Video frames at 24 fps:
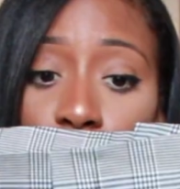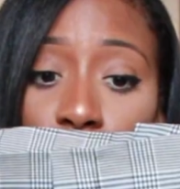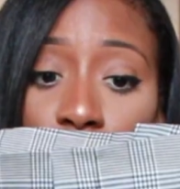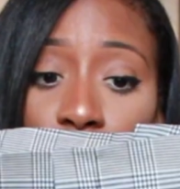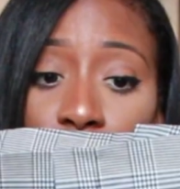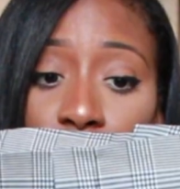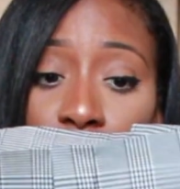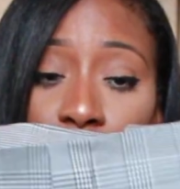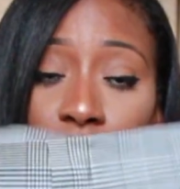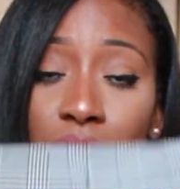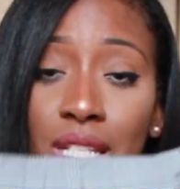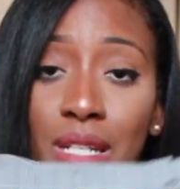
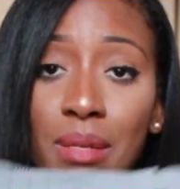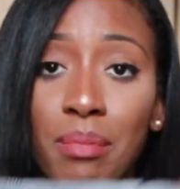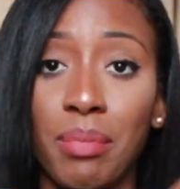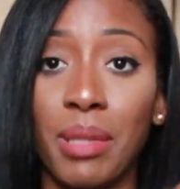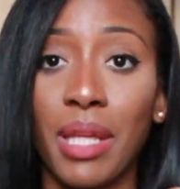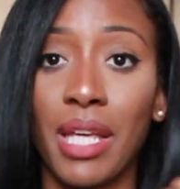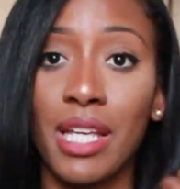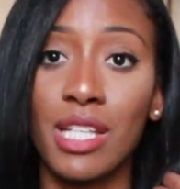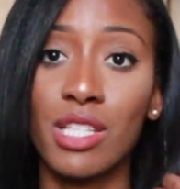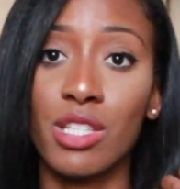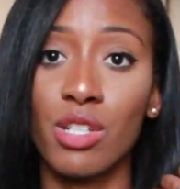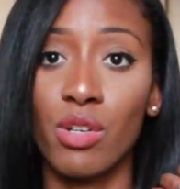whether it's in a
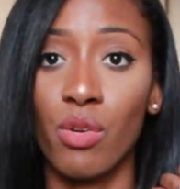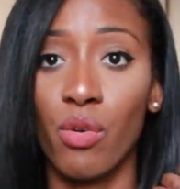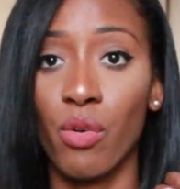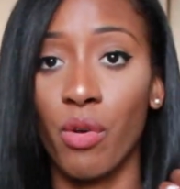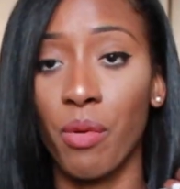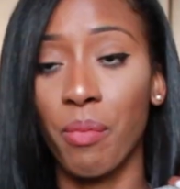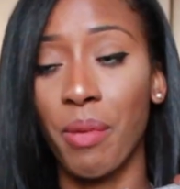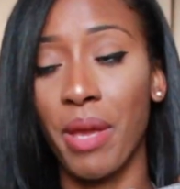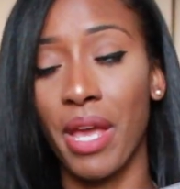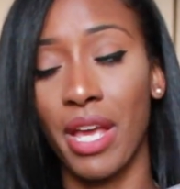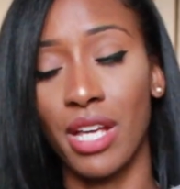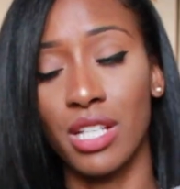blazer or
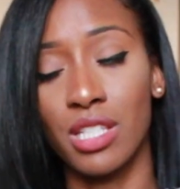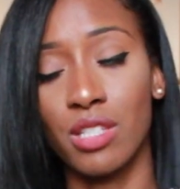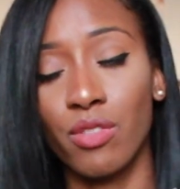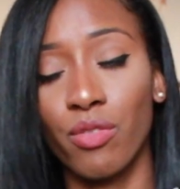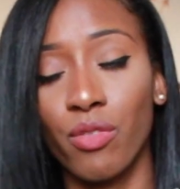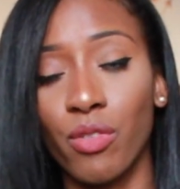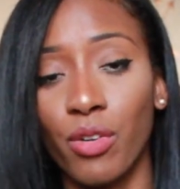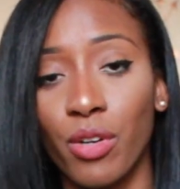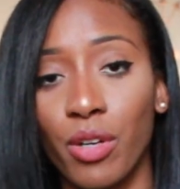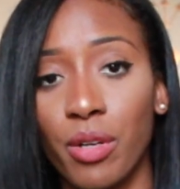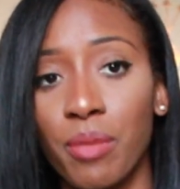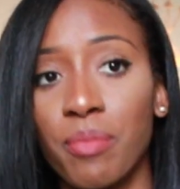a pants
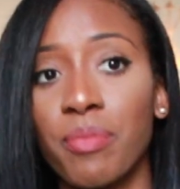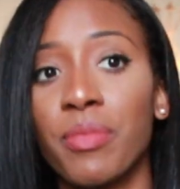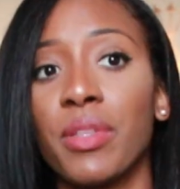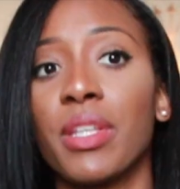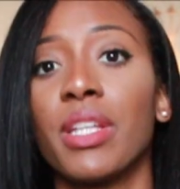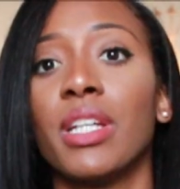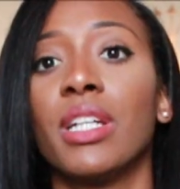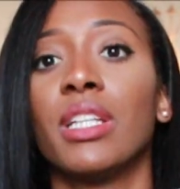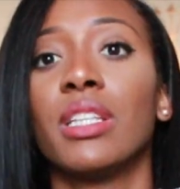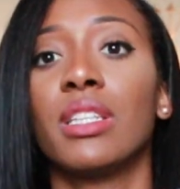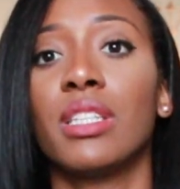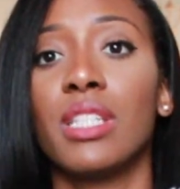form.
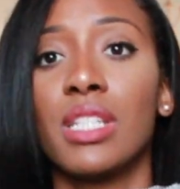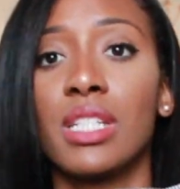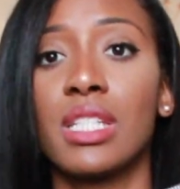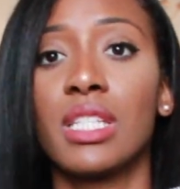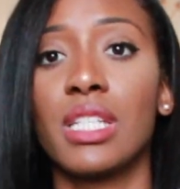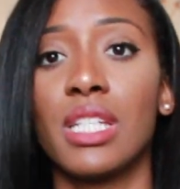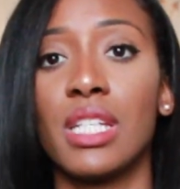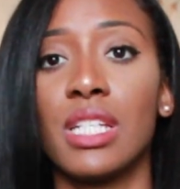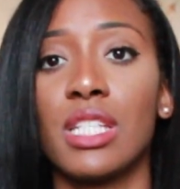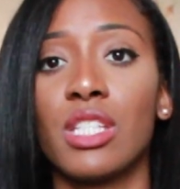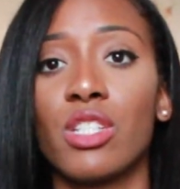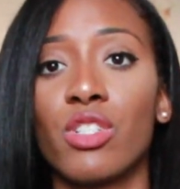
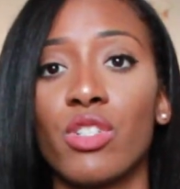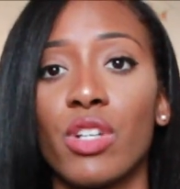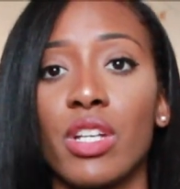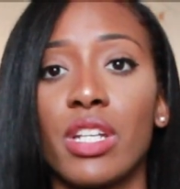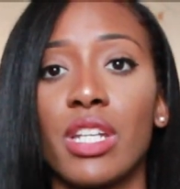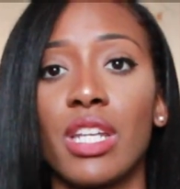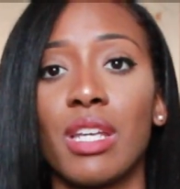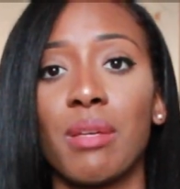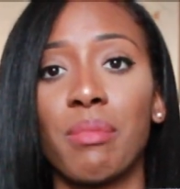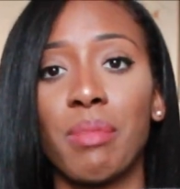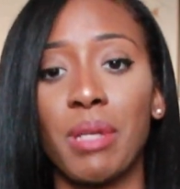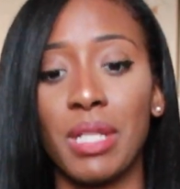This is
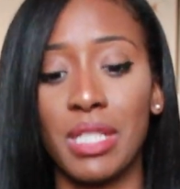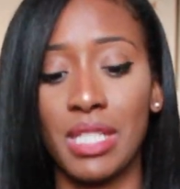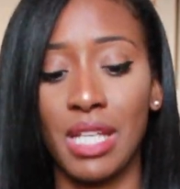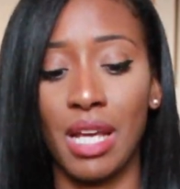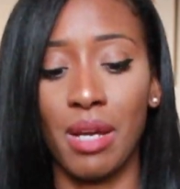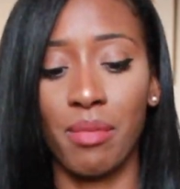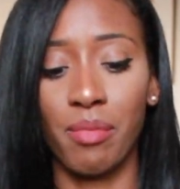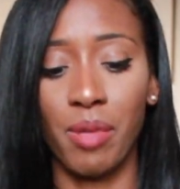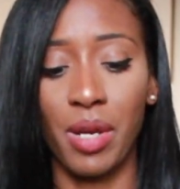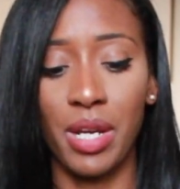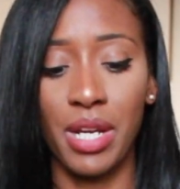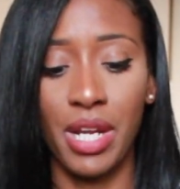trending big
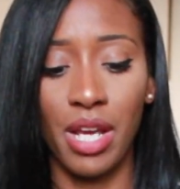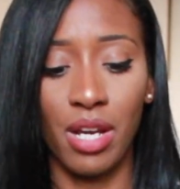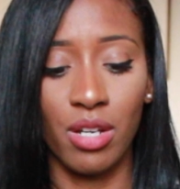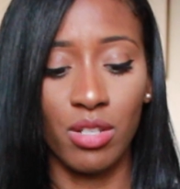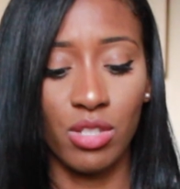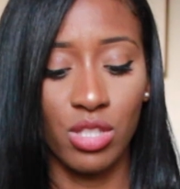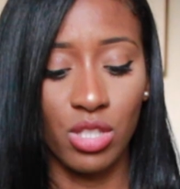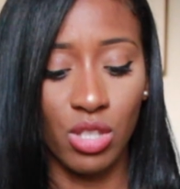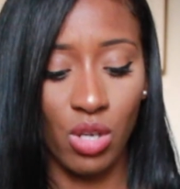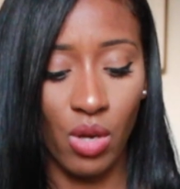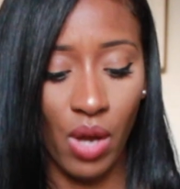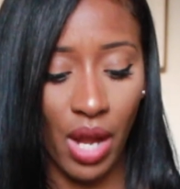time right now.
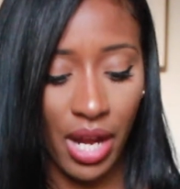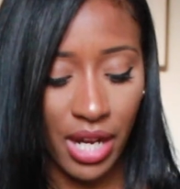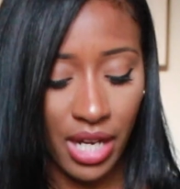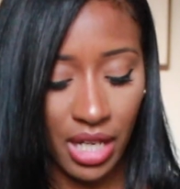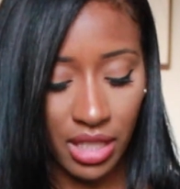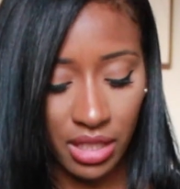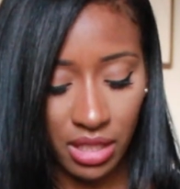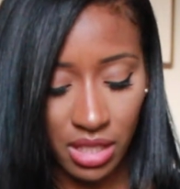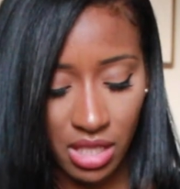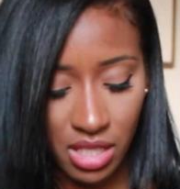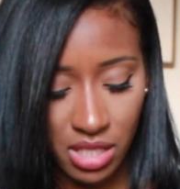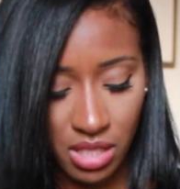So I
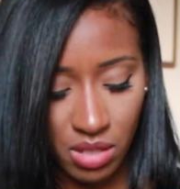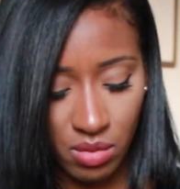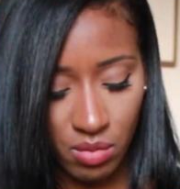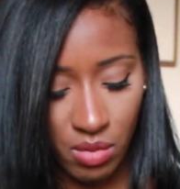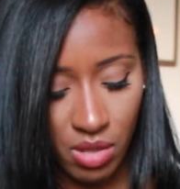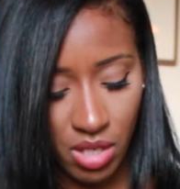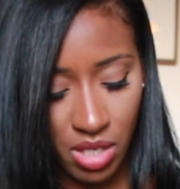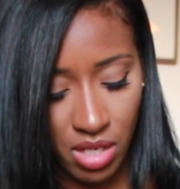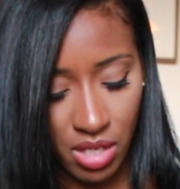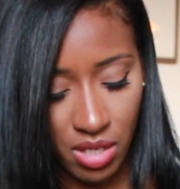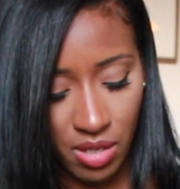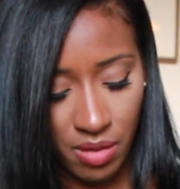got this
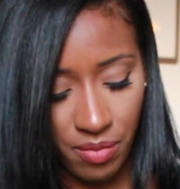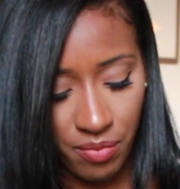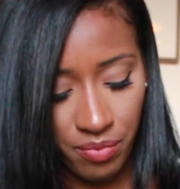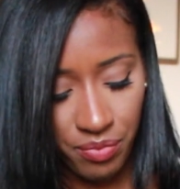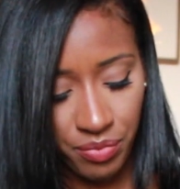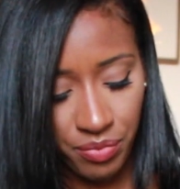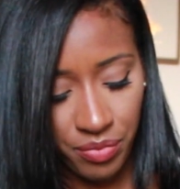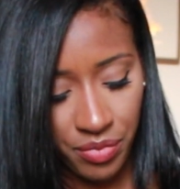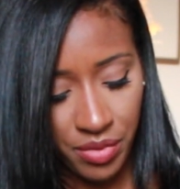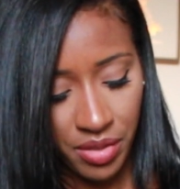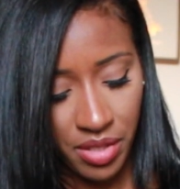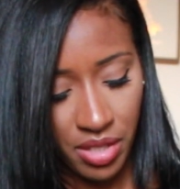one
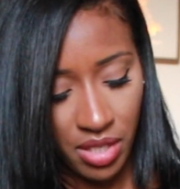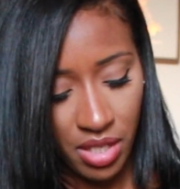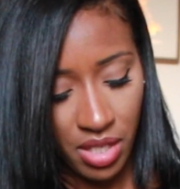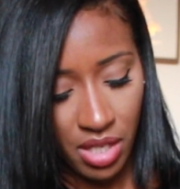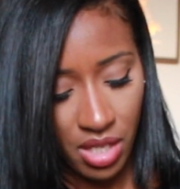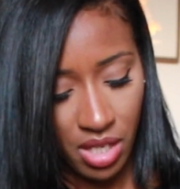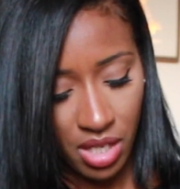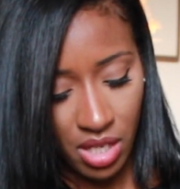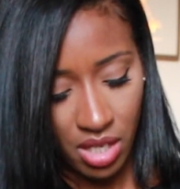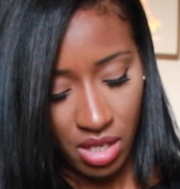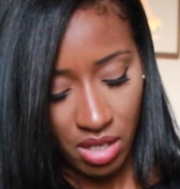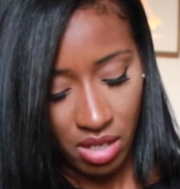
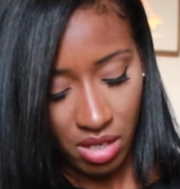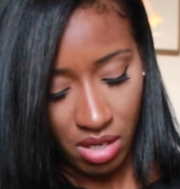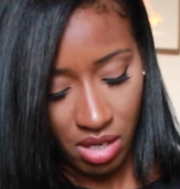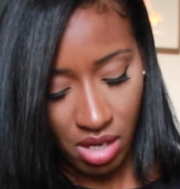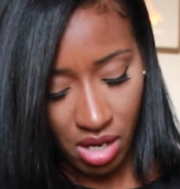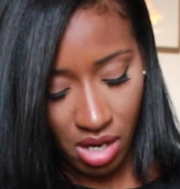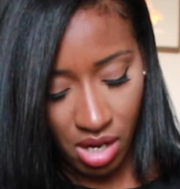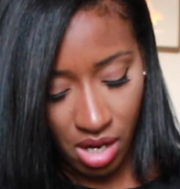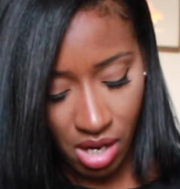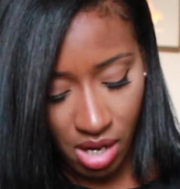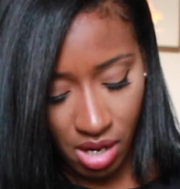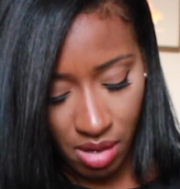
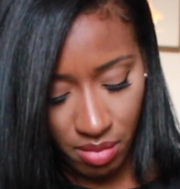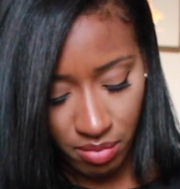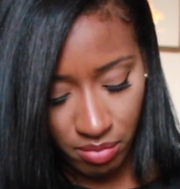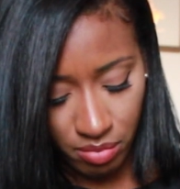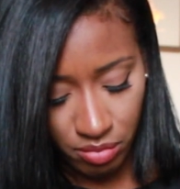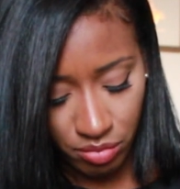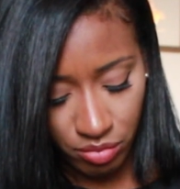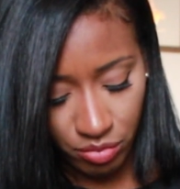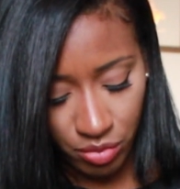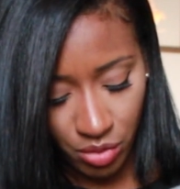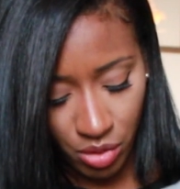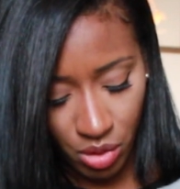
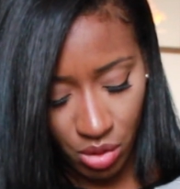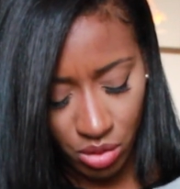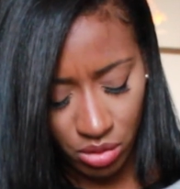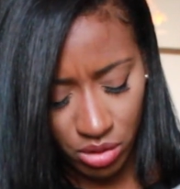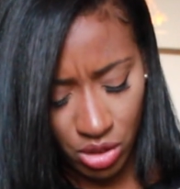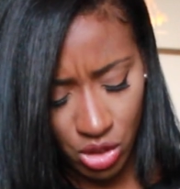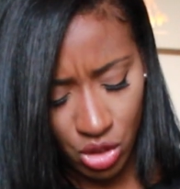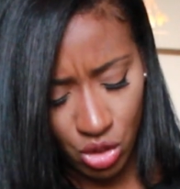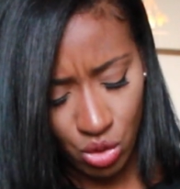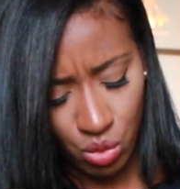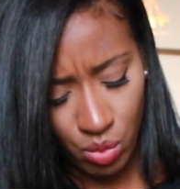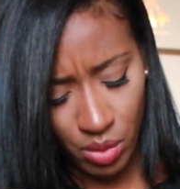for
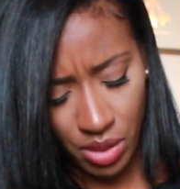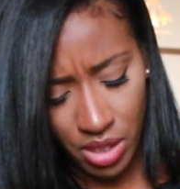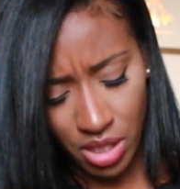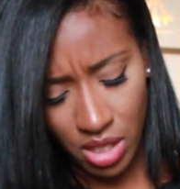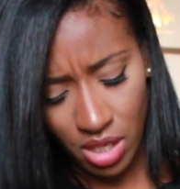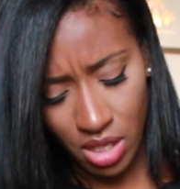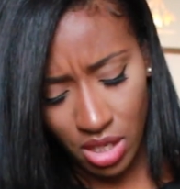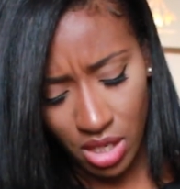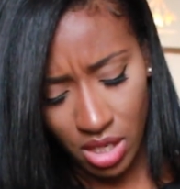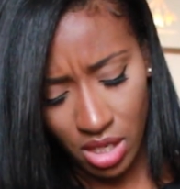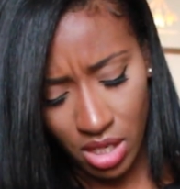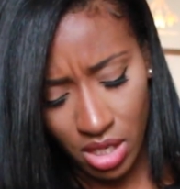only
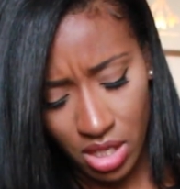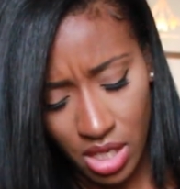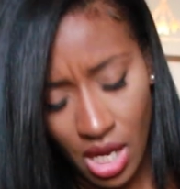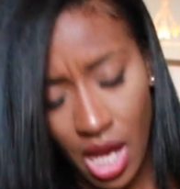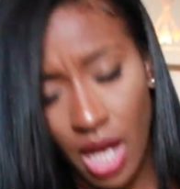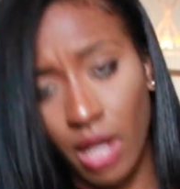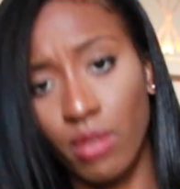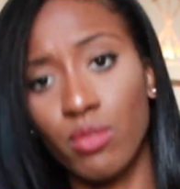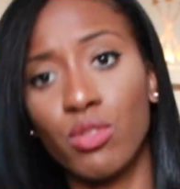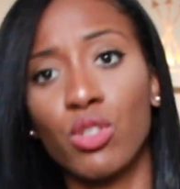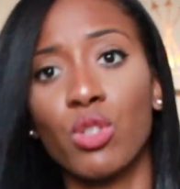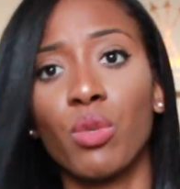
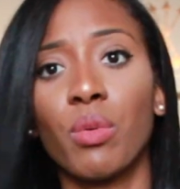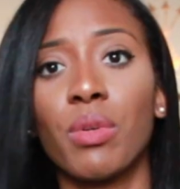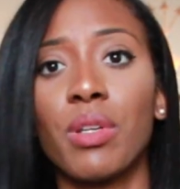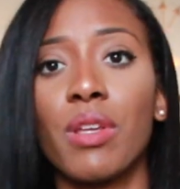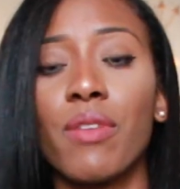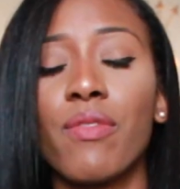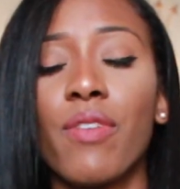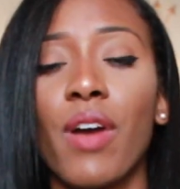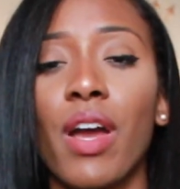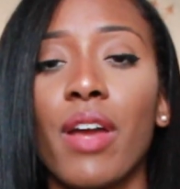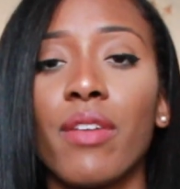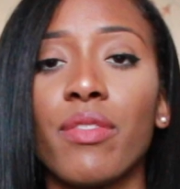
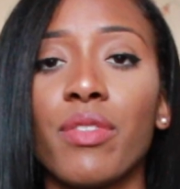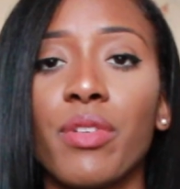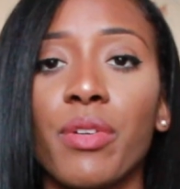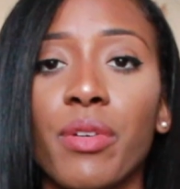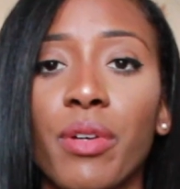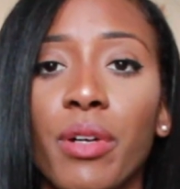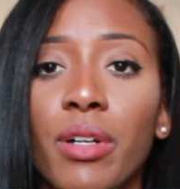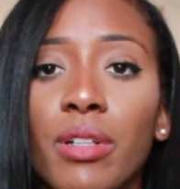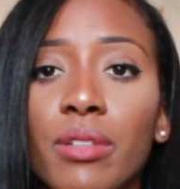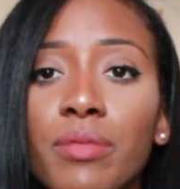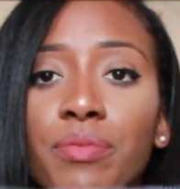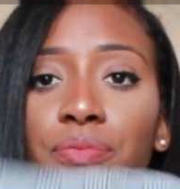25
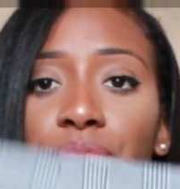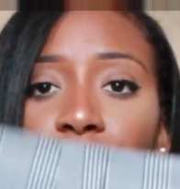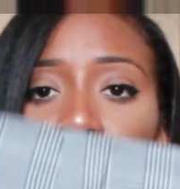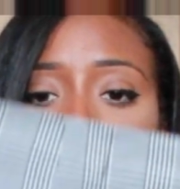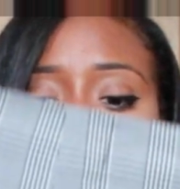euro.